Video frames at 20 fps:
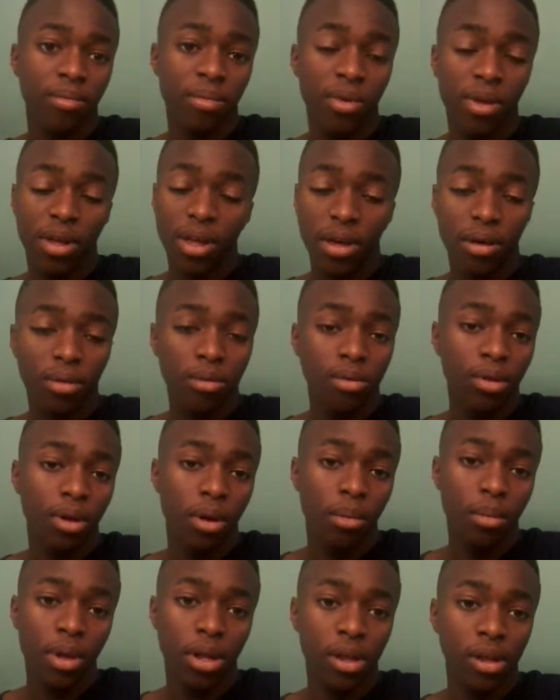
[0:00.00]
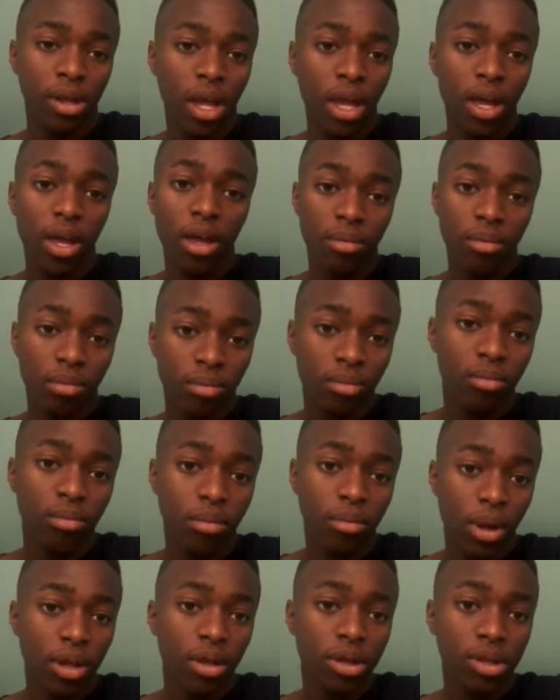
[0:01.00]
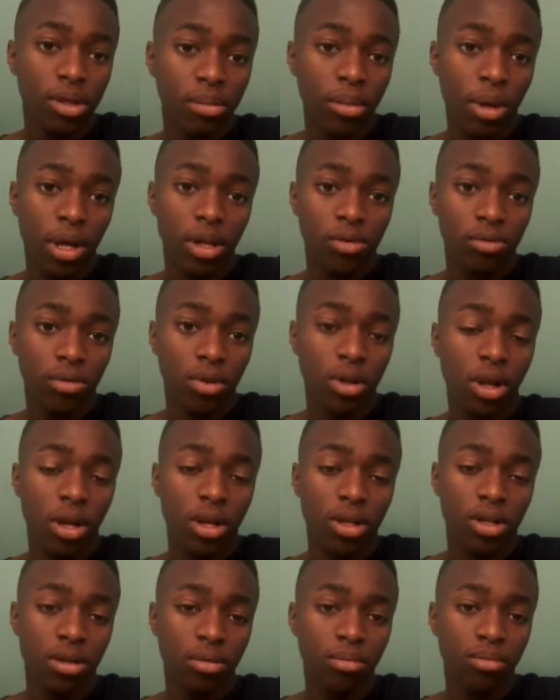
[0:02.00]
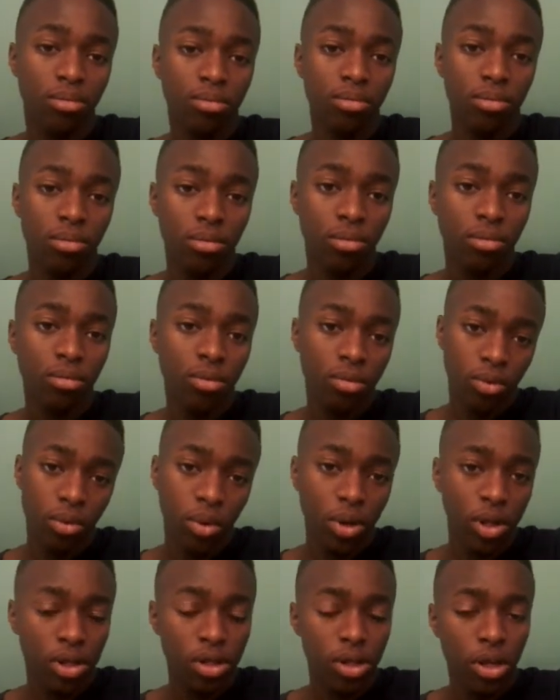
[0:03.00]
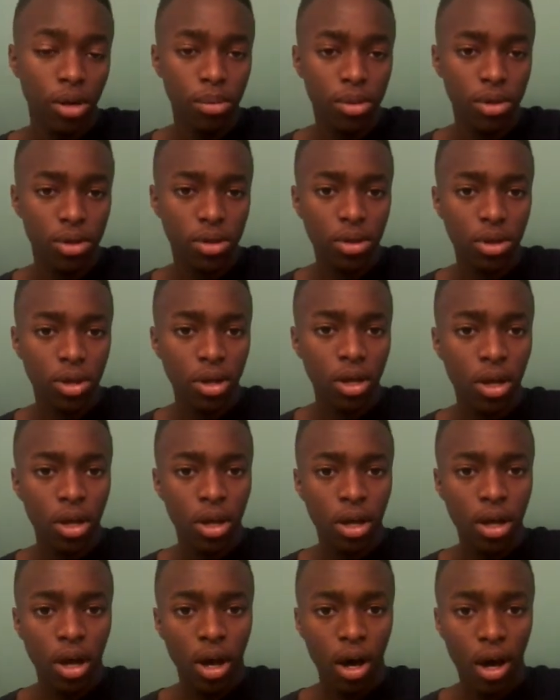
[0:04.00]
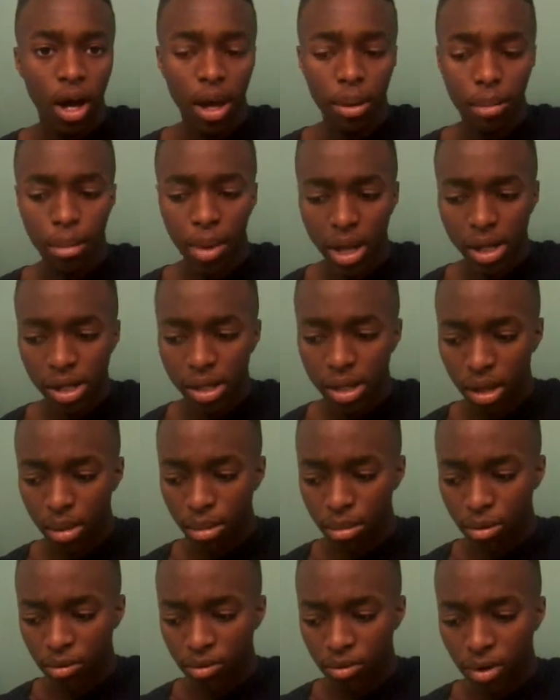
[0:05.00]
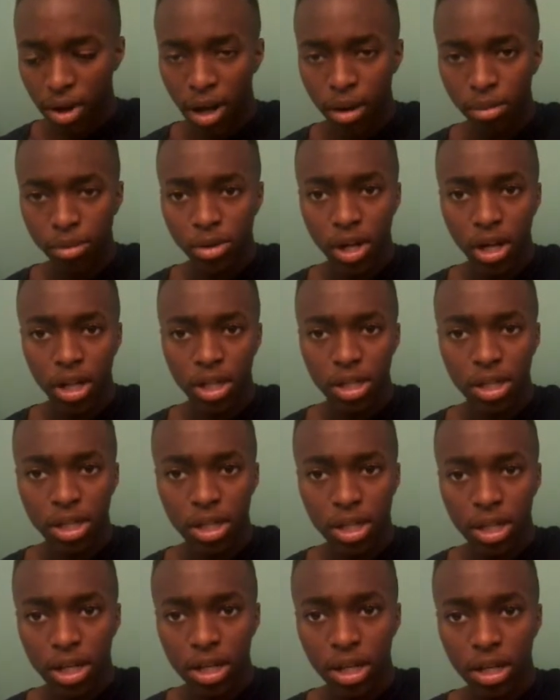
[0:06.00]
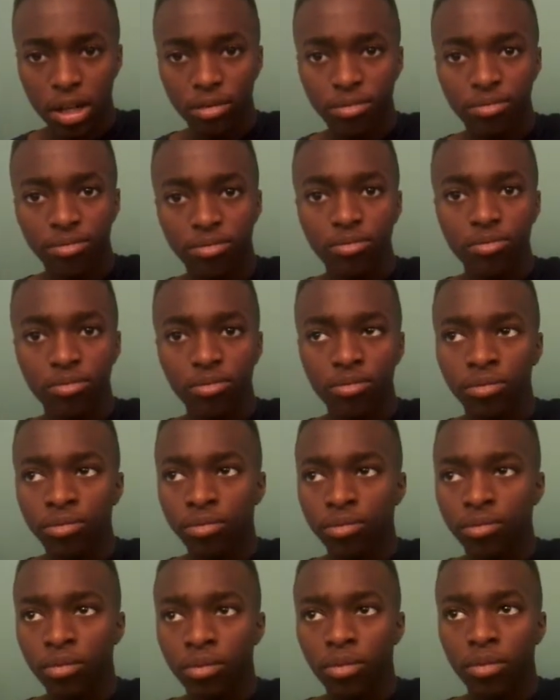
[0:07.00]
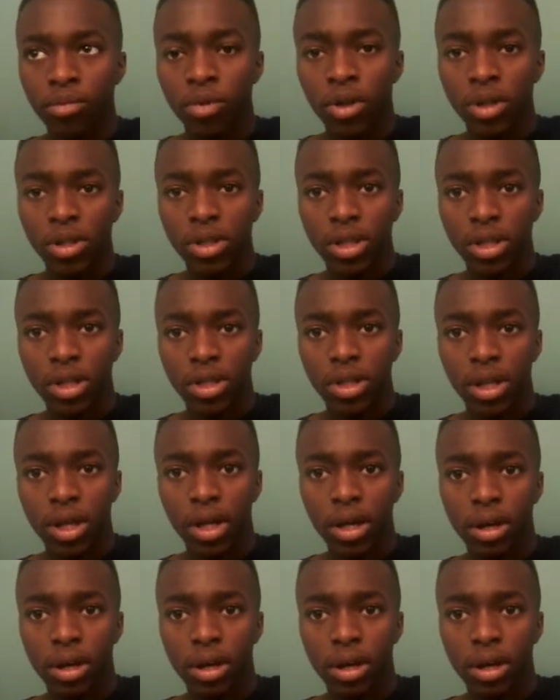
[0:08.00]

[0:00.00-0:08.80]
killed it. I mean, they made this match really awesome. Well, Sheamus. Alright, match number 5, John Cena versus